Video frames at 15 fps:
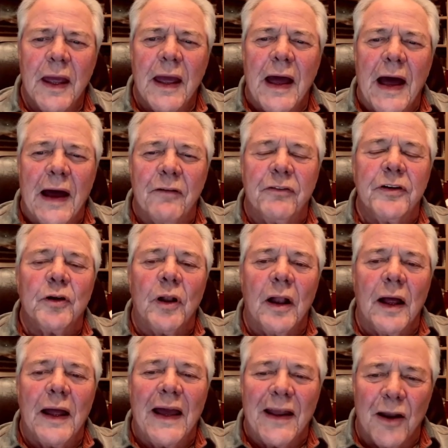I feel
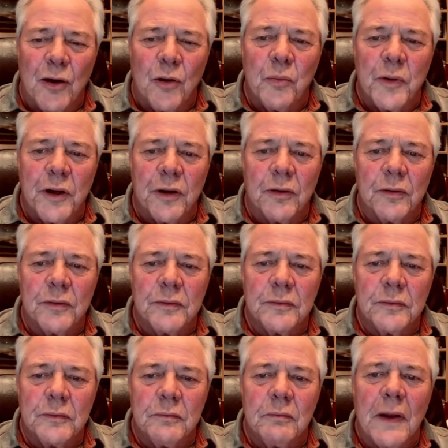at home here.
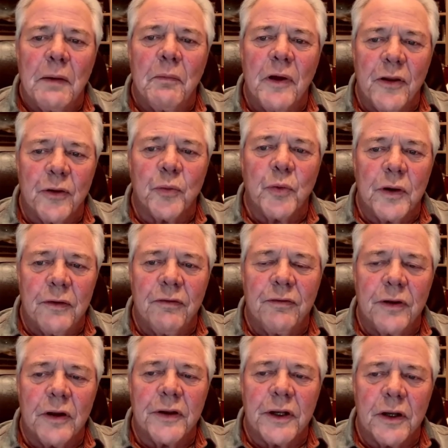My mother would have
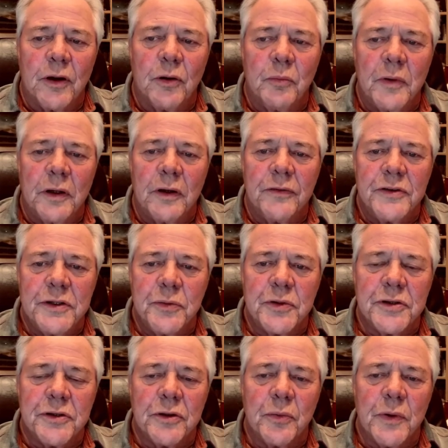felt at home here if she were
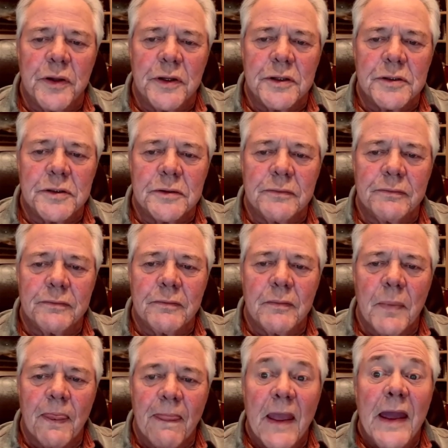still with us.
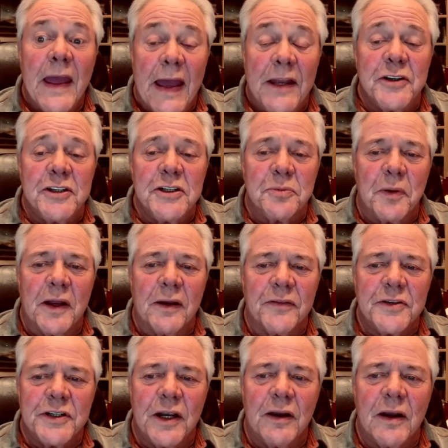And she's proud of
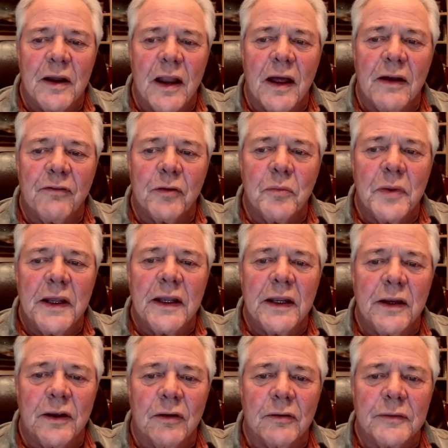Sharon and I for being
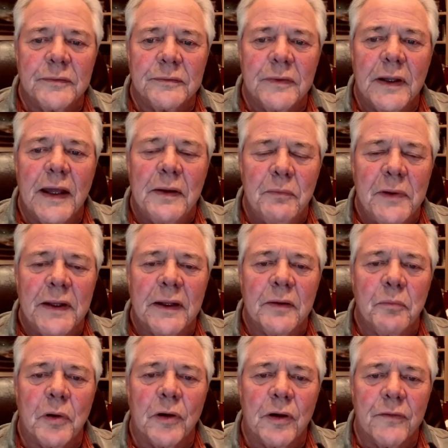here and being a
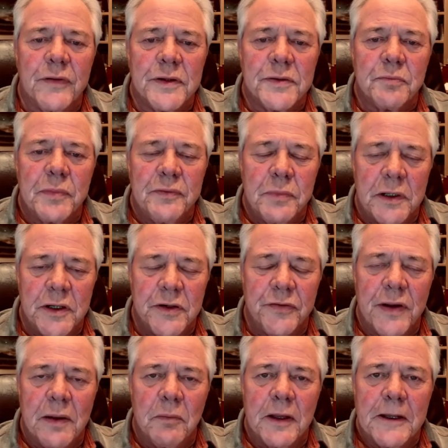part of this parish
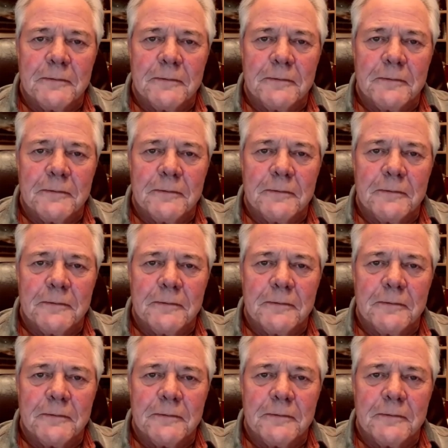family.